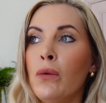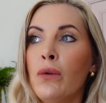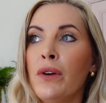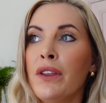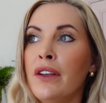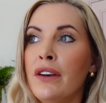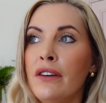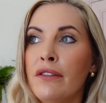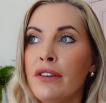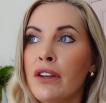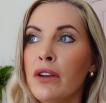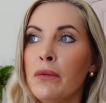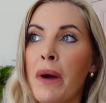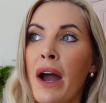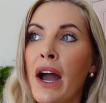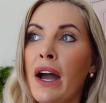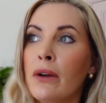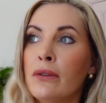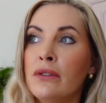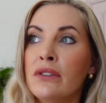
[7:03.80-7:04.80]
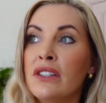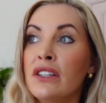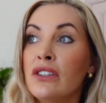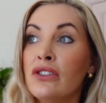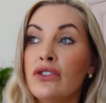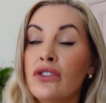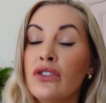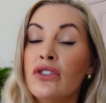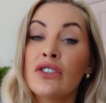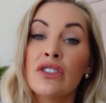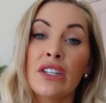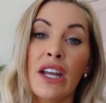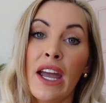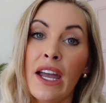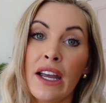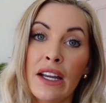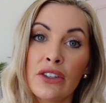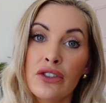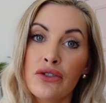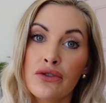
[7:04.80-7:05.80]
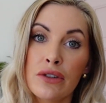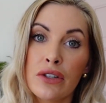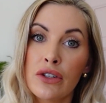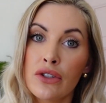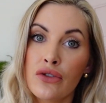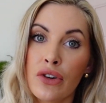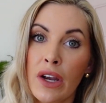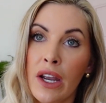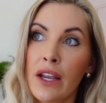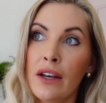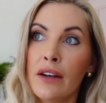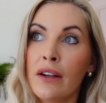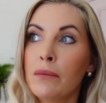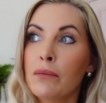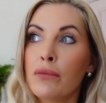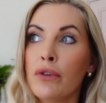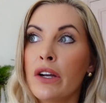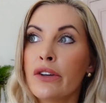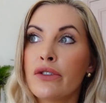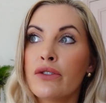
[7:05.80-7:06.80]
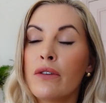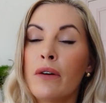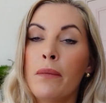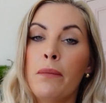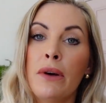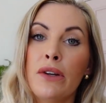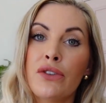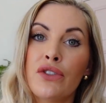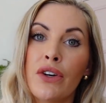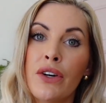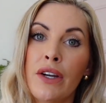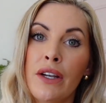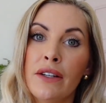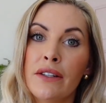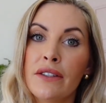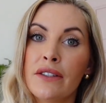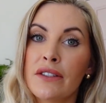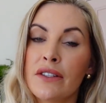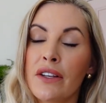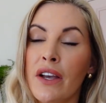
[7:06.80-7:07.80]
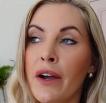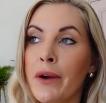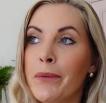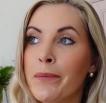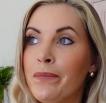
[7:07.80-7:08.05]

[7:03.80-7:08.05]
within a few pounds, it's just extra strain and pressure on my joints. So